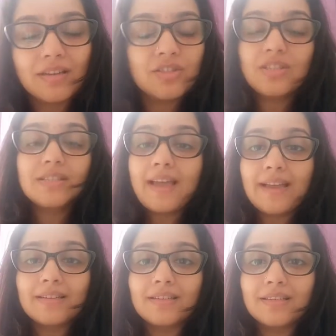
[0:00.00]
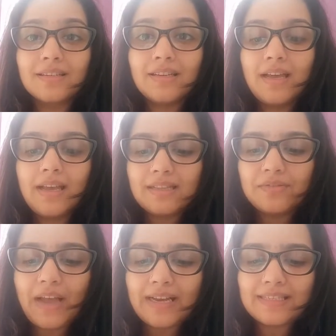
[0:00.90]
Just that. The
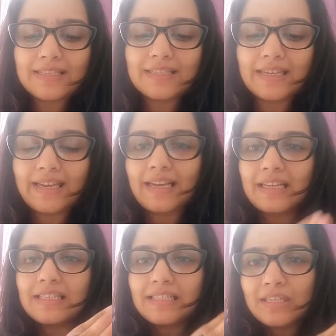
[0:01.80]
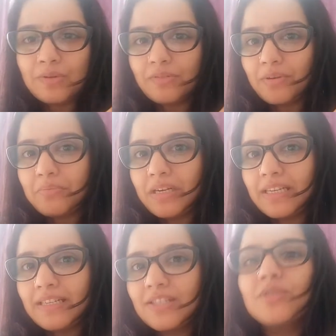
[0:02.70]
fact is, continuing from
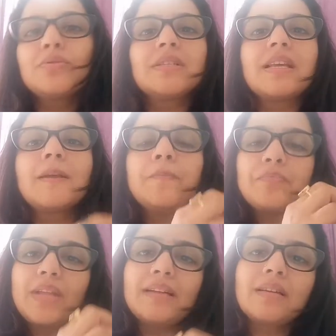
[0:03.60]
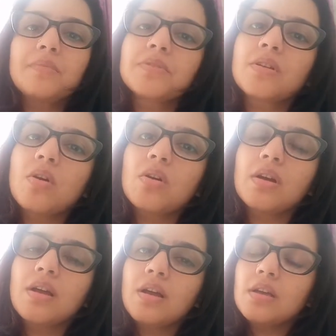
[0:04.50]
Monday and Tuesday, that comes along.
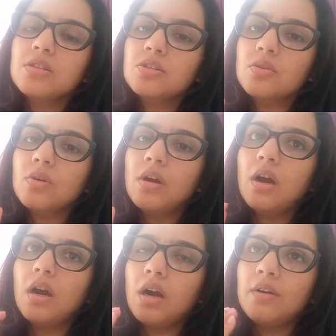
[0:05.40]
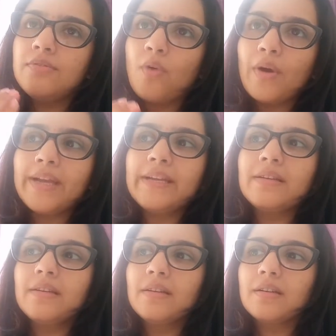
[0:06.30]
So avoid
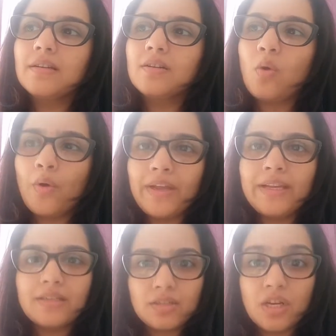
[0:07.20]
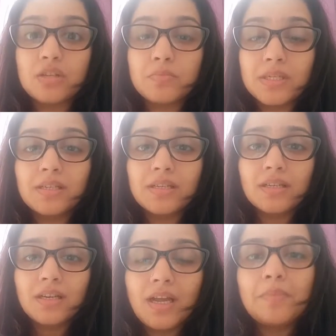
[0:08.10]
going into judgment.
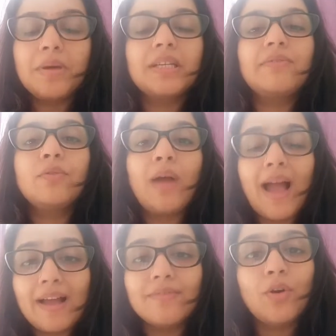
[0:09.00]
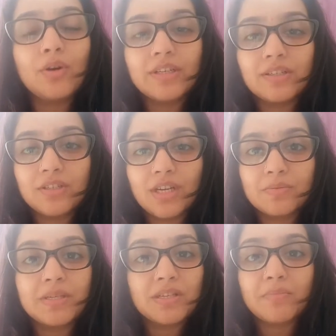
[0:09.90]
But if you have gone into
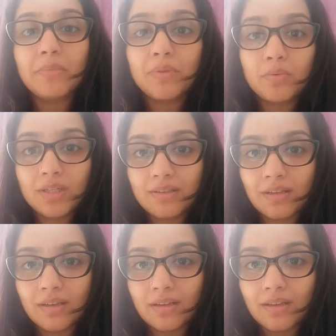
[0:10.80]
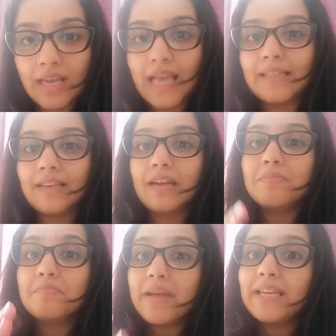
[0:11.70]
judgment, remember one thing. There are
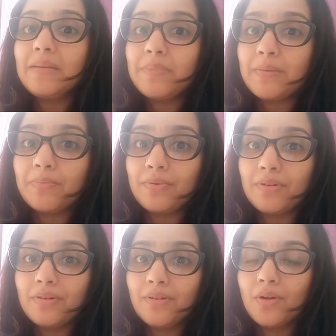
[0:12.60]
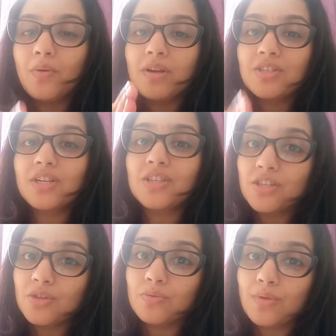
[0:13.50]
many people who are
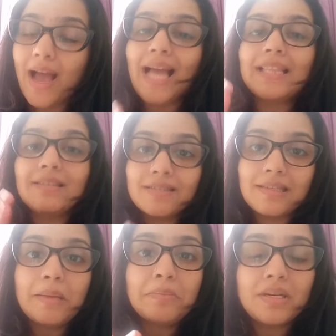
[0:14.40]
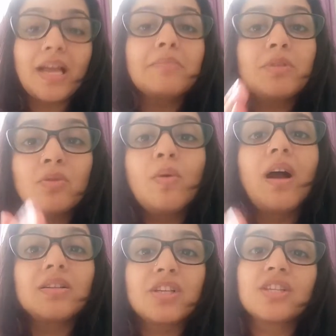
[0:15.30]
judging you at the same time you
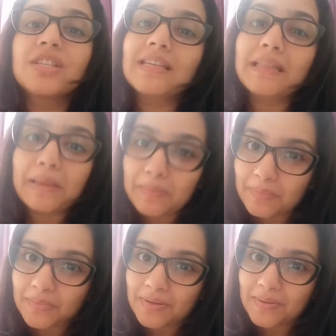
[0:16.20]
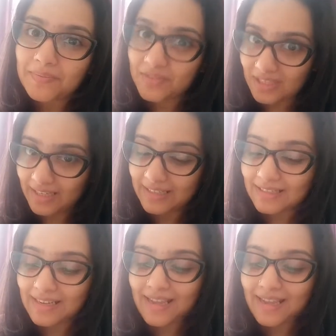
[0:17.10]
are judging them. Right?